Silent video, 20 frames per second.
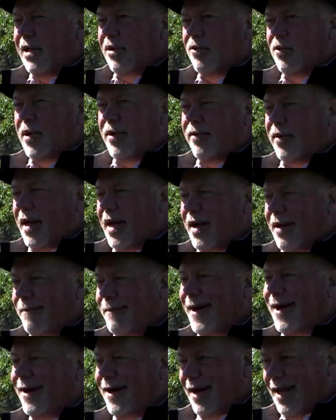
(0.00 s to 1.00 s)
we were at
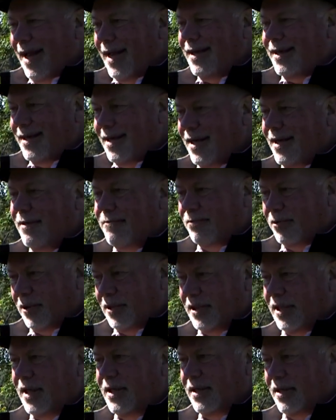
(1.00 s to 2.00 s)
about an
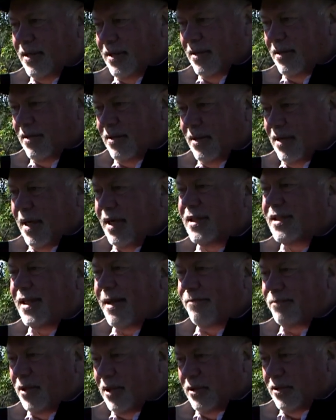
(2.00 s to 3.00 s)
18%
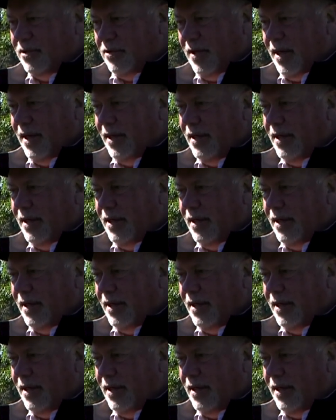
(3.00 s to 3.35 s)
acceptance rate.